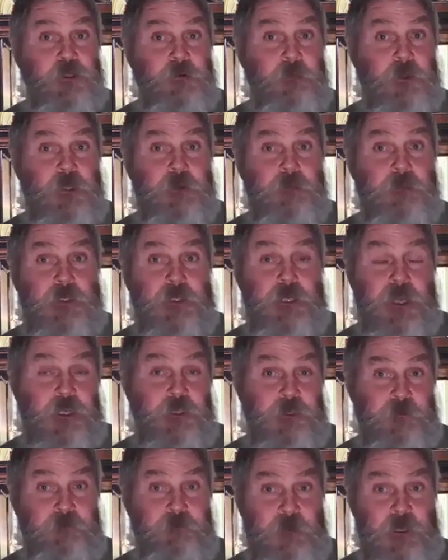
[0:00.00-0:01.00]
but there's an
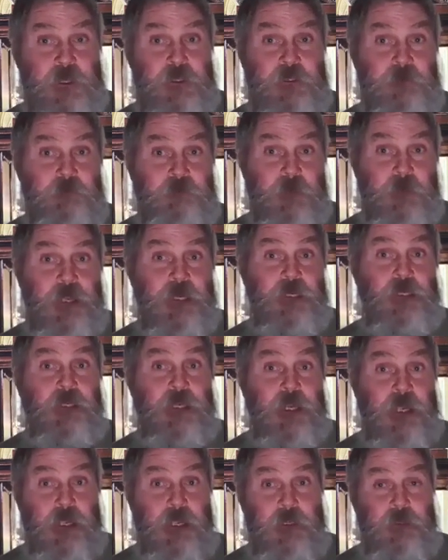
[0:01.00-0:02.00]
amendment, and you
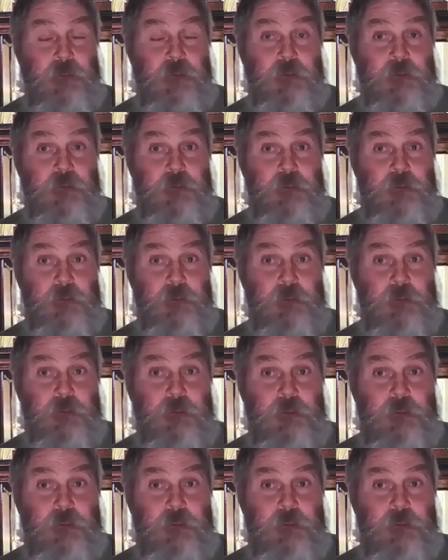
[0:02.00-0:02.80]
find it Malachi.